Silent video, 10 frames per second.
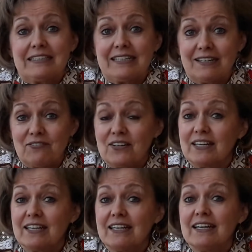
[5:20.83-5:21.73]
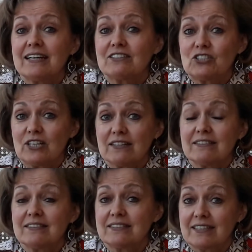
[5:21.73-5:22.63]
If he had
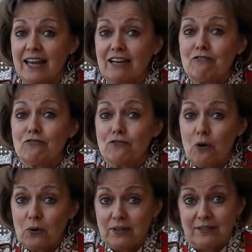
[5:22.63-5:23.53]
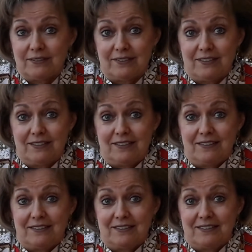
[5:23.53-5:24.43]
just stayed focused,
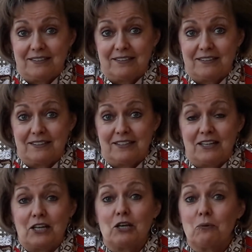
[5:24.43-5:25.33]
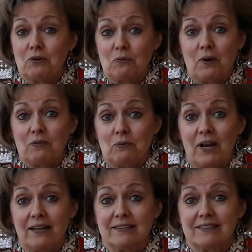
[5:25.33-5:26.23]
he would have won the
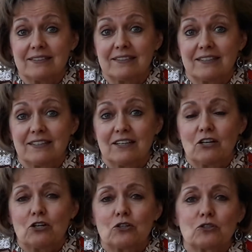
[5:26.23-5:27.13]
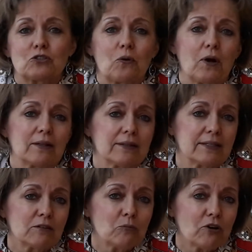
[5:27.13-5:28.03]
race. So a
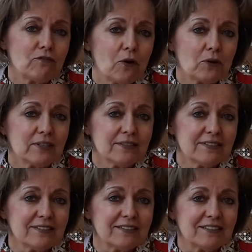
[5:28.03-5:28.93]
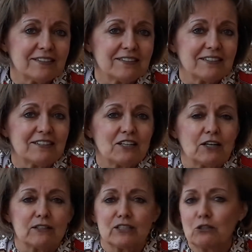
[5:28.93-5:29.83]
little more focus, a
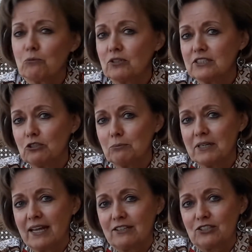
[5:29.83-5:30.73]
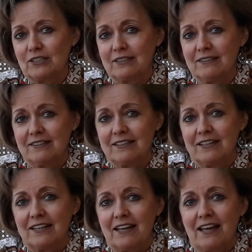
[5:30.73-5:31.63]
little more determination,
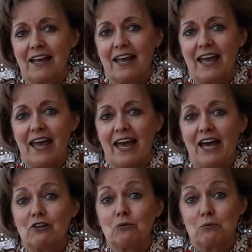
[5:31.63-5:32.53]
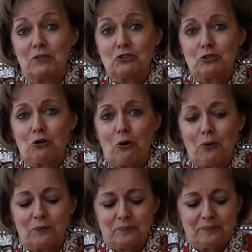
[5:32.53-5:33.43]
and you will meet your goal.